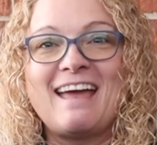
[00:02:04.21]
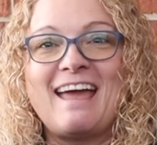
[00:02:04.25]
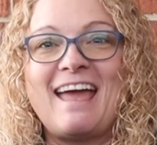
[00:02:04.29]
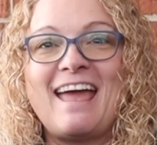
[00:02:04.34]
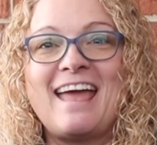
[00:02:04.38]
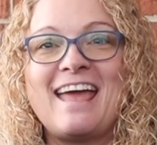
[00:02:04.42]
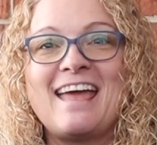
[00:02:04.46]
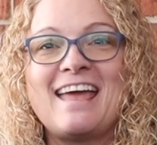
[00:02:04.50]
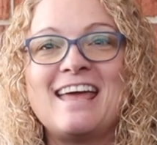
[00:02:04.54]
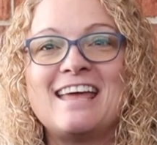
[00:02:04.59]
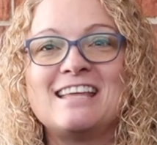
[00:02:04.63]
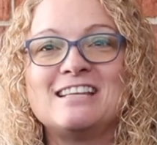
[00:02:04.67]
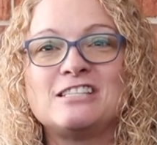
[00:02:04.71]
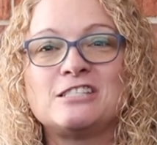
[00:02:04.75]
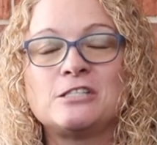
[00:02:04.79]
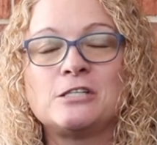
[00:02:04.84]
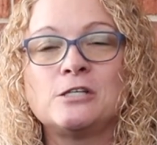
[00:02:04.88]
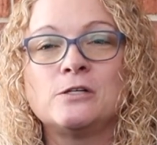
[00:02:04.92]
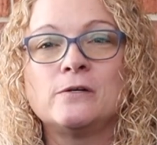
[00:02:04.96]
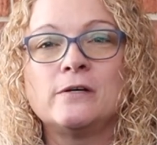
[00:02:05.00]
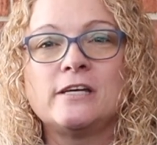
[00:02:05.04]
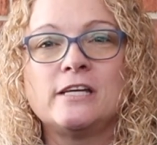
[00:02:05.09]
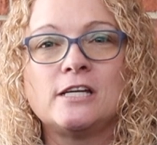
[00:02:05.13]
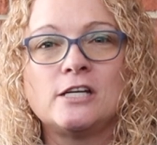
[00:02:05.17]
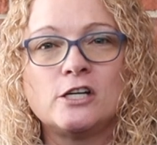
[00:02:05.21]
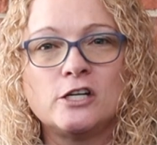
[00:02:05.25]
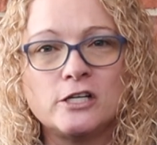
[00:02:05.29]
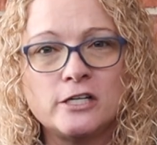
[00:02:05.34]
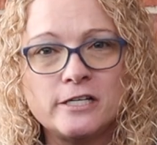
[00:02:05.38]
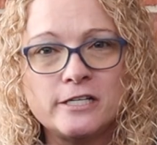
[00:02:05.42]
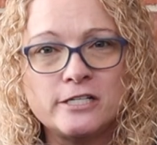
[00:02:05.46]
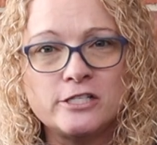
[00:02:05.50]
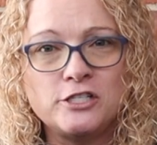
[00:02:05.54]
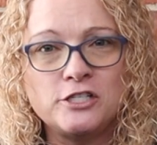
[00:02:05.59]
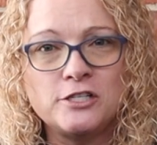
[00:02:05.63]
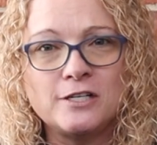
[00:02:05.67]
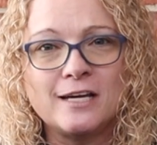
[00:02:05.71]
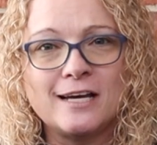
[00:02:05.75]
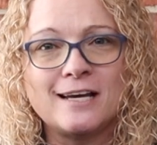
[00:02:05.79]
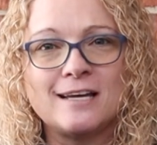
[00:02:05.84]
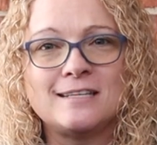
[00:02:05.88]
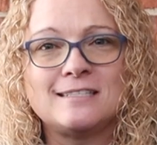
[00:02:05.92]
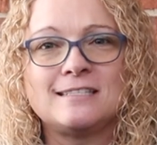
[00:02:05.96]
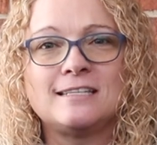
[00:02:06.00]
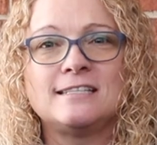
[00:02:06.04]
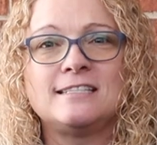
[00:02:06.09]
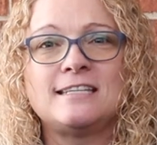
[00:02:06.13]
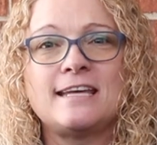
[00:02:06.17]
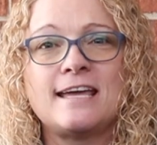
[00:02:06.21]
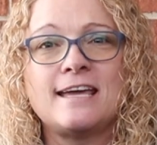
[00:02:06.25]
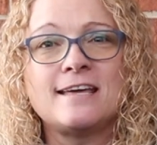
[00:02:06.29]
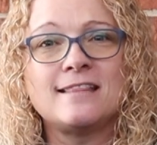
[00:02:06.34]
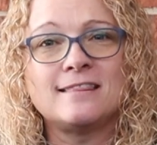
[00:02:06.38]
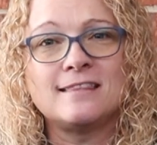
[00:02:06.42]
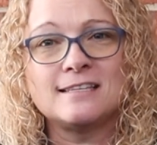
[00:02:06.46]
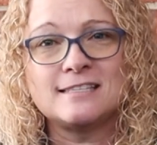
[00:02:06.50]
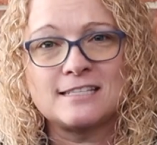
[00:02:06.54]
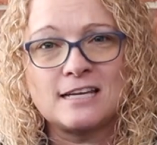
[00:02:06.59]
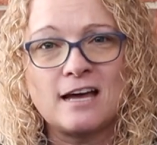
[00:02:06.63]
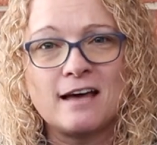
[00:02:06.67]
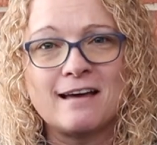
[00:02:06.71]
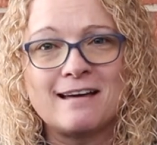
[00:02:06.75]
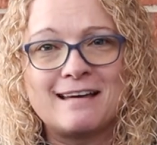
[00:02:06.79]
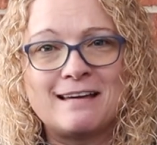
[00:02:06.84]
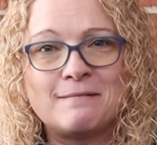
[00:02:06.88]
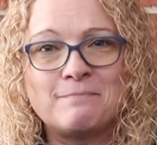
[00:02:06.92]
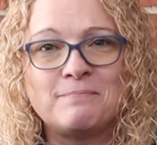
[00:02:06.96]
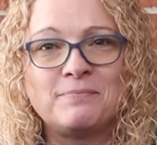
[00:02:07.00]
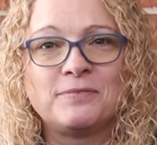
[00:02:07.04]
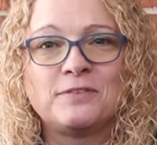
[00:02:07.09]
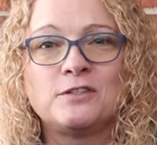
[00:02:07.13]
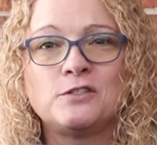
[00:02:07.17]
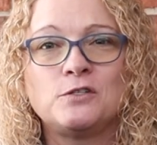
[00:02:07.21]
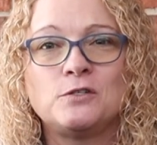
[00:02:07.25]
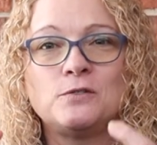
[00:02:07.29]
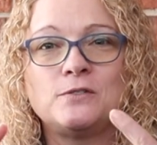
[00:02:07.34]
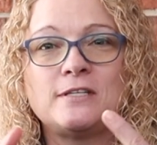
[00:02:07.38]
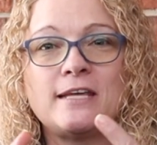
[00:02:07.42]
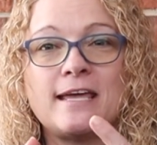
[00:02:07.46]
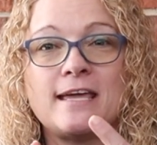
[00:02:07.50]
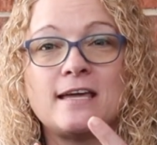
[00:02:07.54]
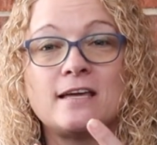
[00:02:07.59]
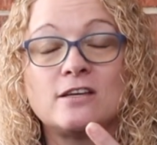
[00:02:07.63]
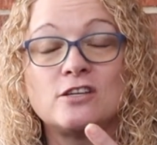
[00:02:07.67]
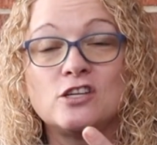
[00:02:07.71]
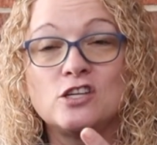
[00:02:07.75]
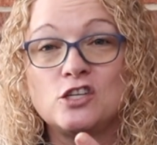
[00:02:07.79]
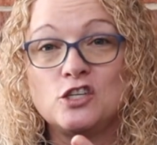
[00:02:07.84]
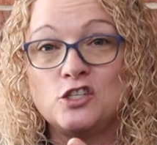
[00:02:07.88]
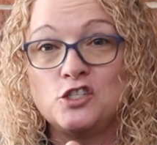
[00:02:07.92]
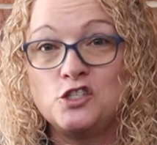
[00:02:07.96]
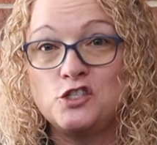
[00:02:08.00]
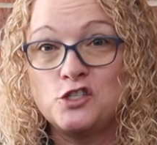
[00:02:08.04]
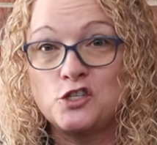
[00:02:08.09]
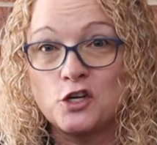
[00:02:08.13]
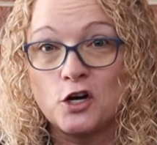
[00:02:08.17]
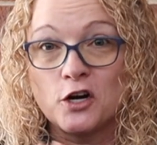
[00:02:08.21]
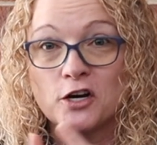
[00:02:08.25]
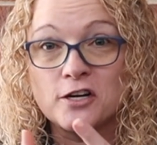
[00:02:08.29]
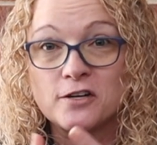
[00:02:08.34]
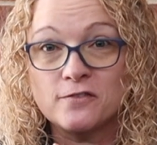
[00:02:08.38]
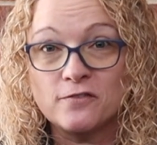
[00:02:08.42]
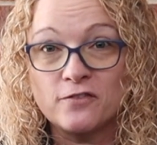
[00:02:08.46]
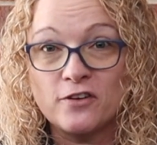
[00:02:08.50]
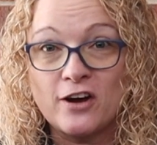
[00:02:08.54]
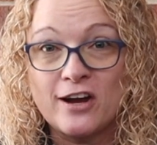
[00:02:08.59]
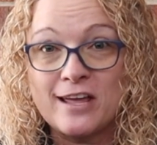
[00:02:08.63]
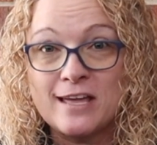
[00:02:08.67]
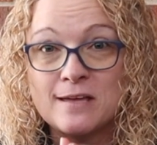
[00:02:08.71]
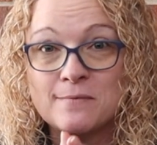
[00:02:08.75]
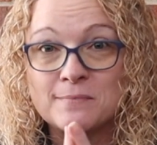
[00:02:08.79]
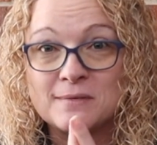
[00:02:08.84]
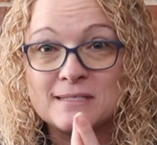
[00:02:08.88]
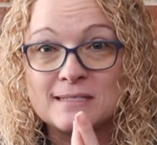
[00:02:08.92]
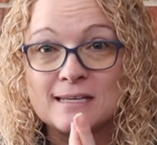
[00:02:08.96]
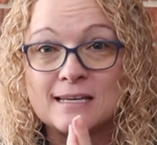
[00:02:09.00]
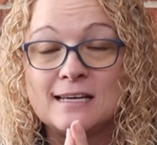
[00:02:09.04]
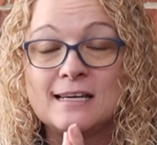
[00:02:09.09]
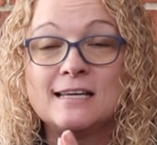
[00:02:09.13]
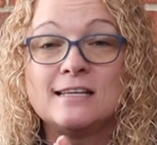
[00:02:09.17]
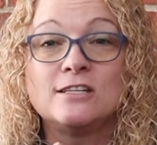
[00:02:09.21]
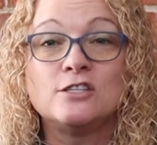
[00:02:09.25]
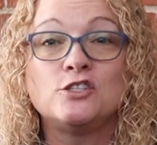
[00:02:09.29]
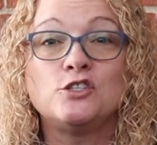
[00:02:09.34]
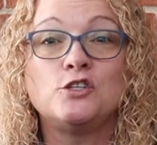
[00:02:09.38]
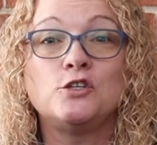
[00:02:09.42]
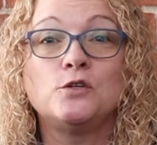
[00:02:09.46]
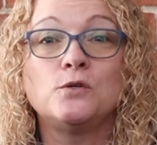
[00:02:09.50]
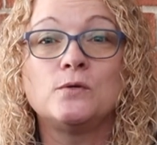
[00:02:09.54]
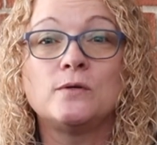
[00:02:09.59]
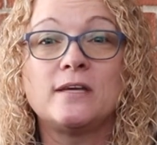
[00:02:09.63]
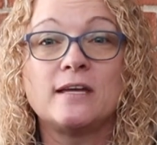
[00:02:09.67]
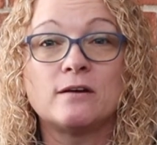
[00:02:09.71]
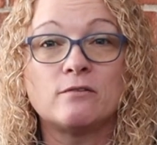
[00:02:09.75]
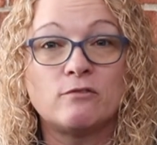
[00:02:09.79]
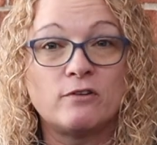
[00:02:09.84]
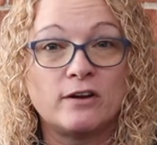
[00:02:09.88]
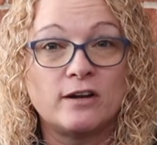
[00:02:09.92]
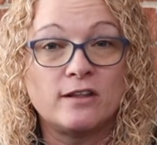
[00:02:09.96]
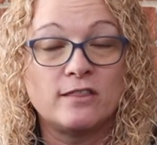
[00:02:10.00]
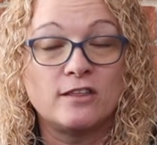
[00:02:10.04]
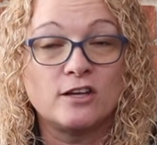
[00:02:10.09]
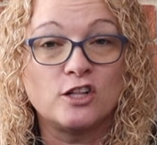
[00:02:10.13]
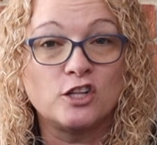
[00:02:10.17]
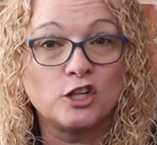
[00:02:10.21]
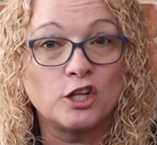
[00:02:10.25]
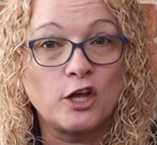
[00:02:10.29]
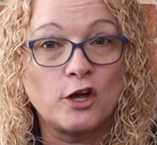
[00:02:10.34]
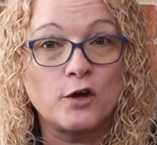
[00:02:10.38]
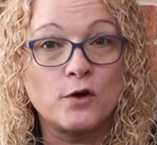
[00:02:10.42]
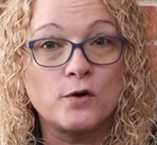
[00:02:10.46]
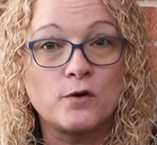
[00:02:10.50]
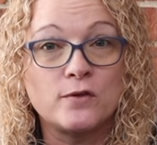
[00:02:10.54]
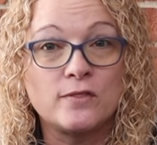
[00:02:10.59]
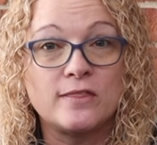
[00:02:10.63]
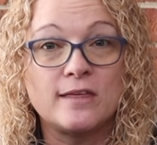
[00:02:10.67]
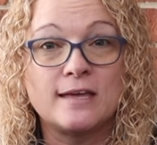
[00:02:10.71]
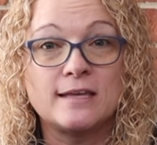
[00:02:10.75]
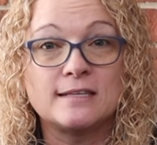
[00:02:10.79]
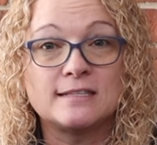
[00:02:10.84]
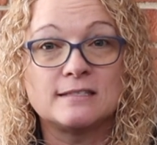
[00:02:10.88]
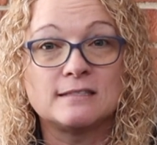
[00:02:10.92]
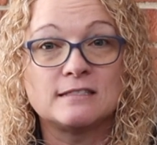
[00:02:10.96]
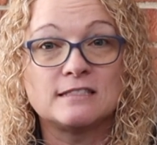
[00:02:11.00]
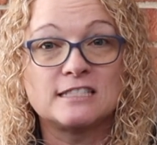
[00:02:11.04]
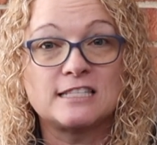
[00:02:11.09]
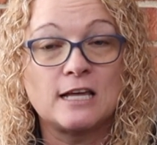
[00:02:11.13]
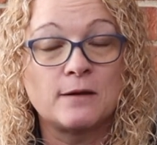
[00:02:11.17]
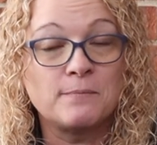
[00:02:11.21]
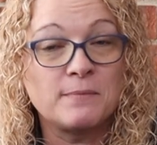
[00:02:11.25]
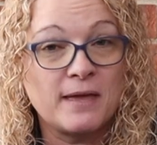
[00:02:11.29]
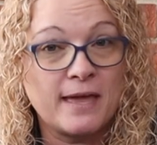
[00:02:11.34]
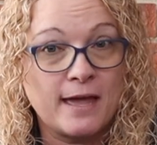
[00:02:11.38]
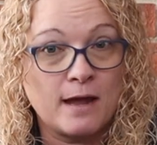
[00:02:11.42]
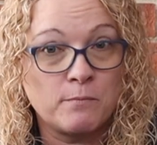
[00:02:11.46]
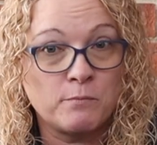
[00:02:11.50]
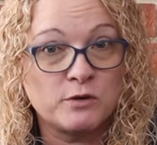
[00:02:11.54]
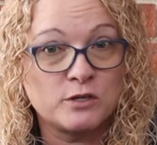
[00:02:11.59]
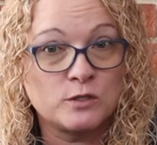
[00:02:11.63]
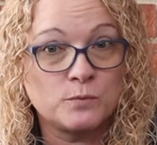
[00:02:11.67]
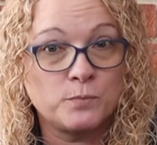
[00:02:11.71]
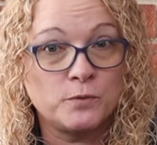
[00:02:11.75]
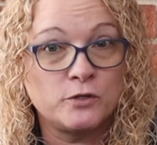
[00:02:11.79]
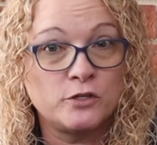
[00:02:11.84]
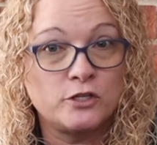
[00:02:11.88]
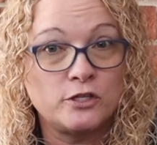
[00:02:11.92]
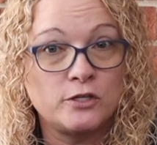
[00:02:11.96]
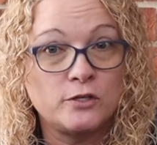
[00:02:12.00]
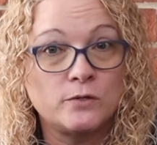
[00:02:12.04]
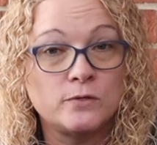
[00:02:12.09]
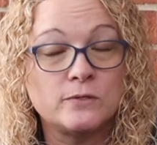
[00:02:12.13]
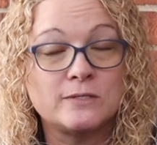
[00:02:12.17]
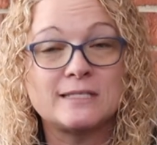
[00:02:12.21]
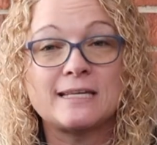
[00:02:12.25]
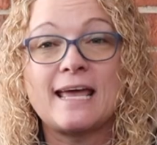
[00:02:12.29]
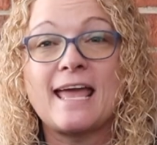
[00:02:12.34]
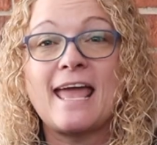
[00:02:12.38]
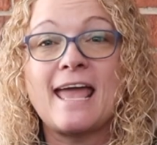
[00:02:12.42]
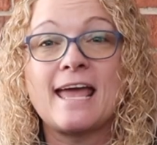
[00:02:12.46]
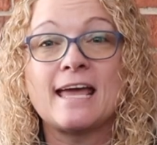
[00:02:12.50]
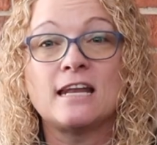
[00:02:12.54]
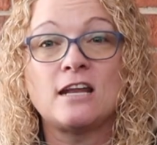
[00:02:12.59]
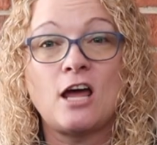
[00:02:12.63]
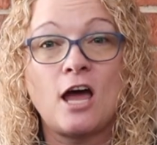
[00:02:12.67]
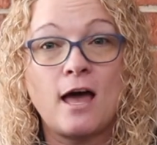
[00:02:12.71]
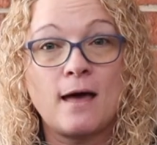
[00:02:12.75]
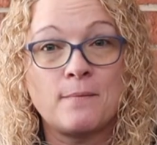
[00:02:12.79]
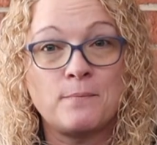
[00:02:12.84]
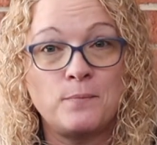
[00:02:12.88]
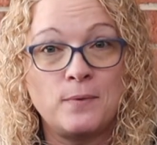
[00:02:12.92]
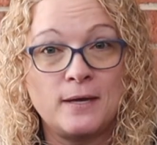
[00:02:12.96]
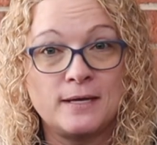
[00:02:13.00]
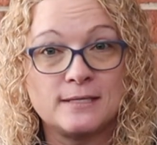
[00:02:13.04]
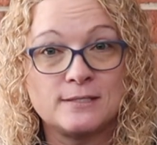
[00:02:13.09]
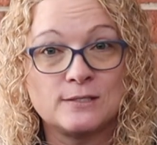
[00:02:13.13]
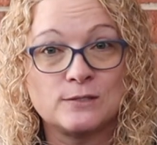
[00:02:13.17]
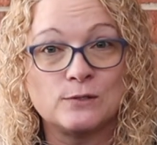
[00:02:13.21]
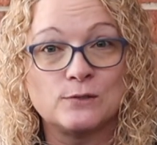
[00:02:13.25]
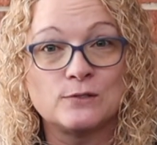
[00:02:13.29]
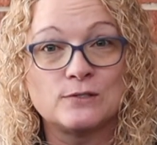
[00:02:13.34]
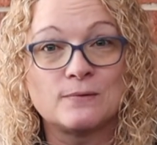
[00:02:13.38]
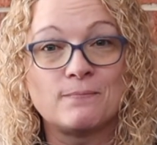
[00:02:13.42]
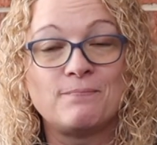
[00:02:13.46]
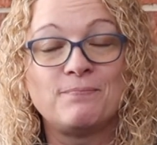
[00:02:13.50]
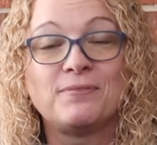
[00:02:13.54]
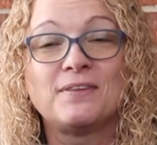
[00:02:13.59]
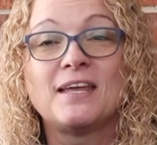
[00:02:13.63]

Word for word: and to encourage you guys to take the time to take dark frames to get rid of the glow that some cameras produce and hot pixels,